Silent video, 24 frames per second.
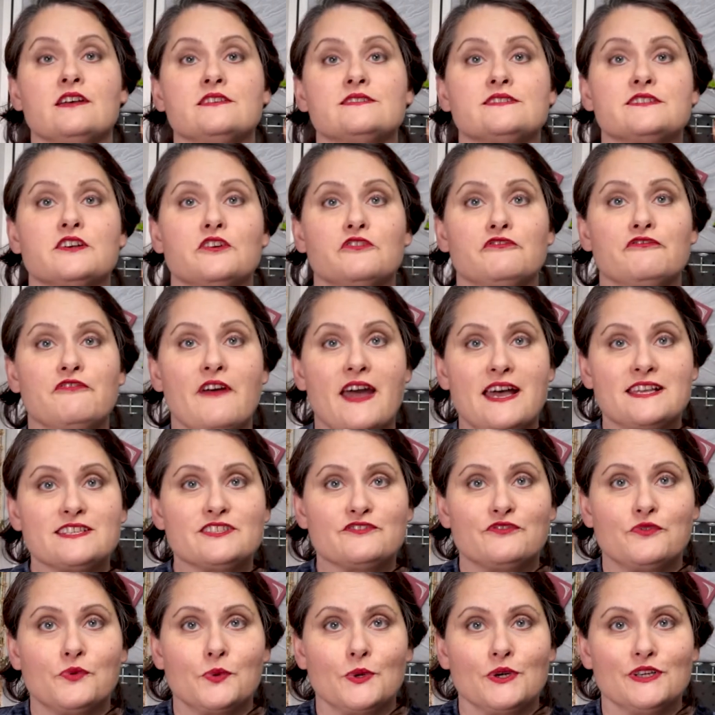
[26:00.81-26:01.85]
So
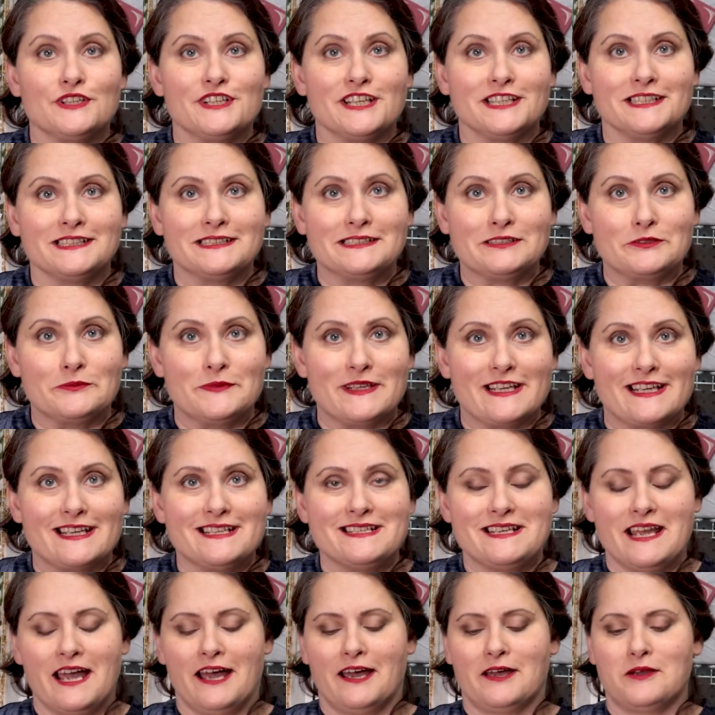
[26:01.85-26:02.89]
fast forward a little bit,
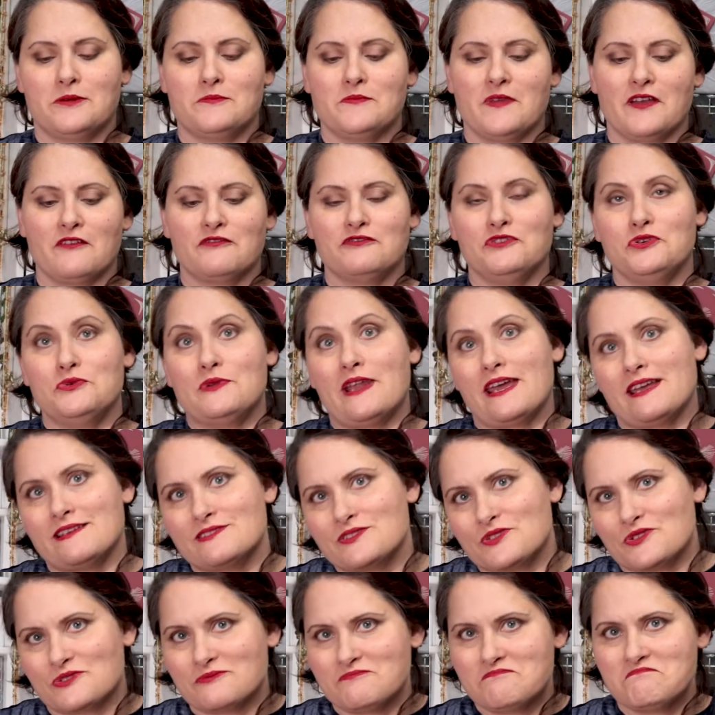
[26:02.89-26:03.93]
um, a few days
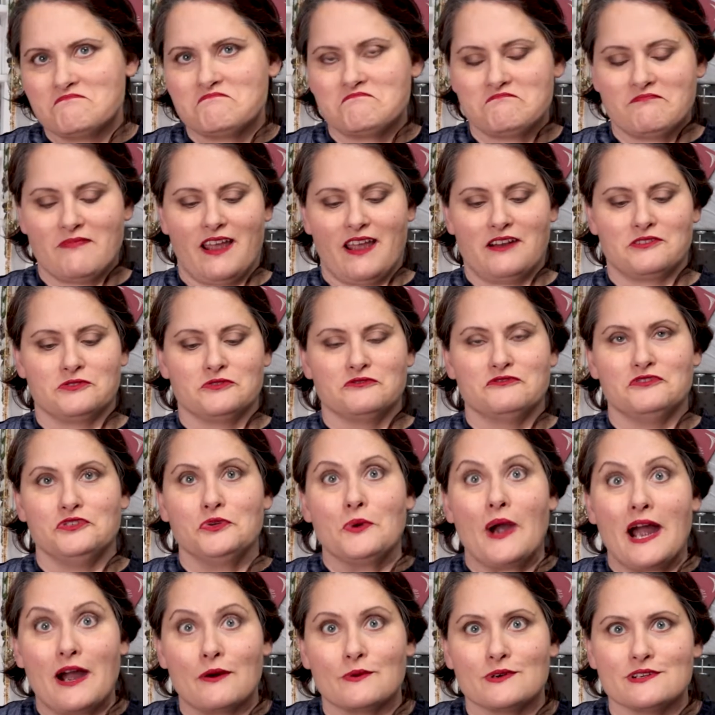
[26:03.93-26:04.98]
or know, a
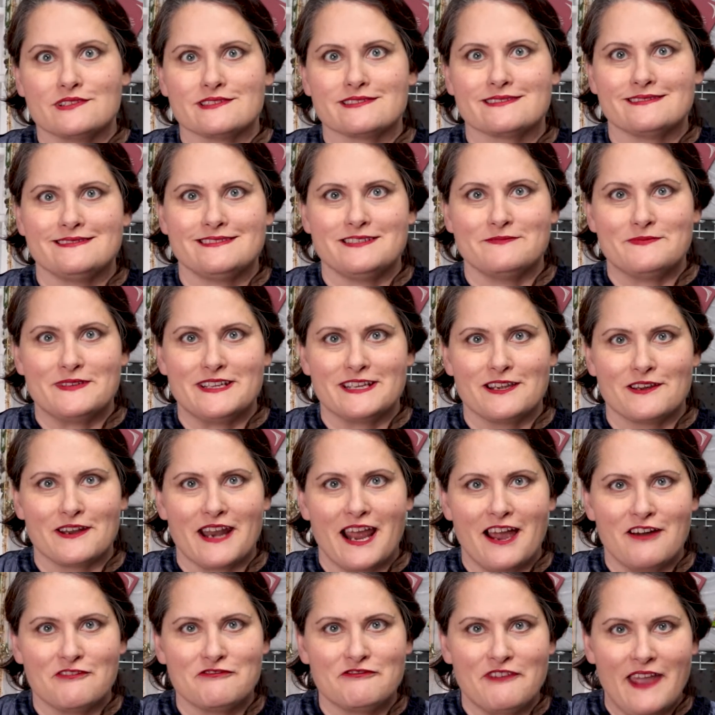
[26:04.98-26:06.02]
few hours, depending on
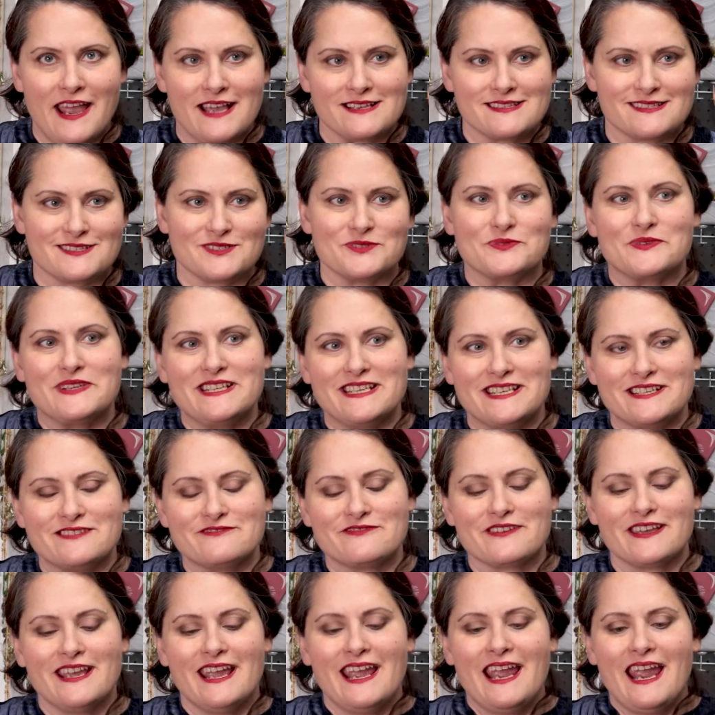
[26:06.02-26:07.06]
how fast you weave,
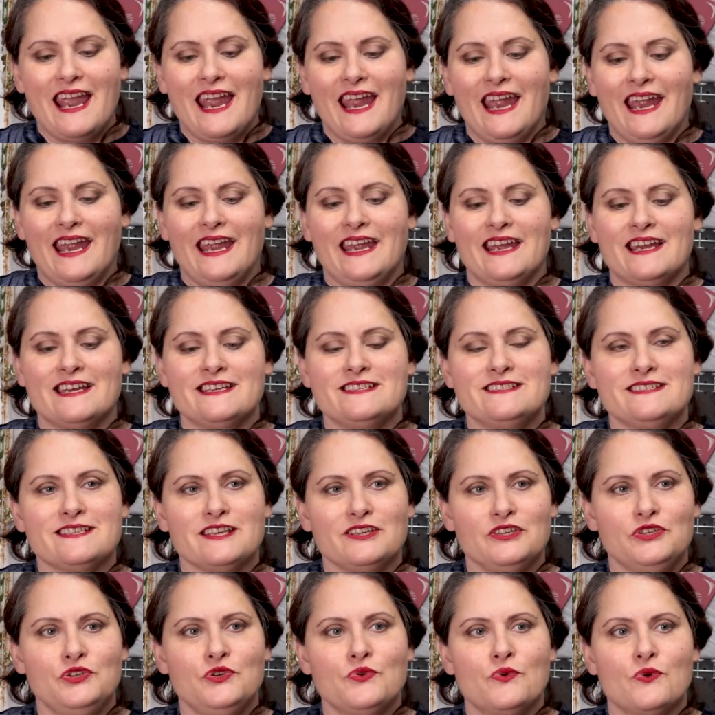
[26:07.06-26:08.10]
and
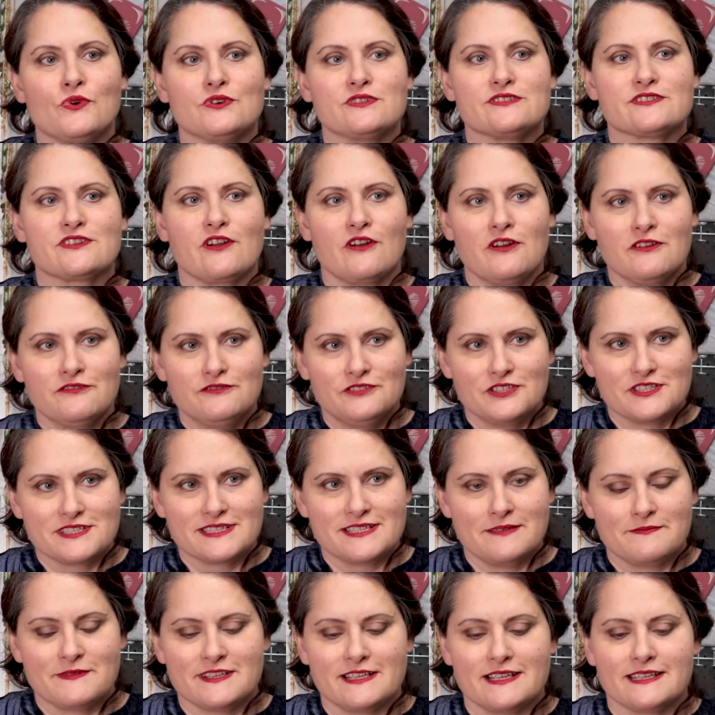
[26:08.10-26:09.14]
your scarf looks
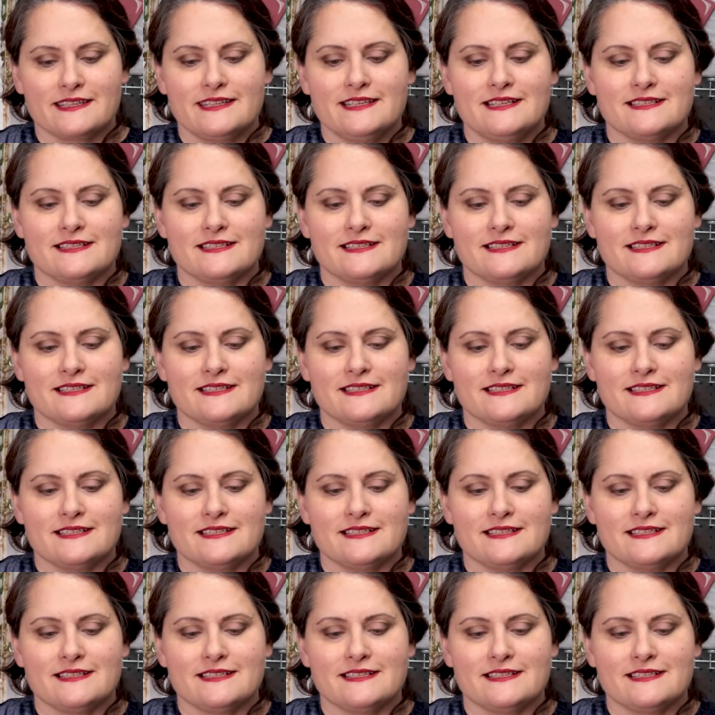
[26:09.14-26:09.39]
something like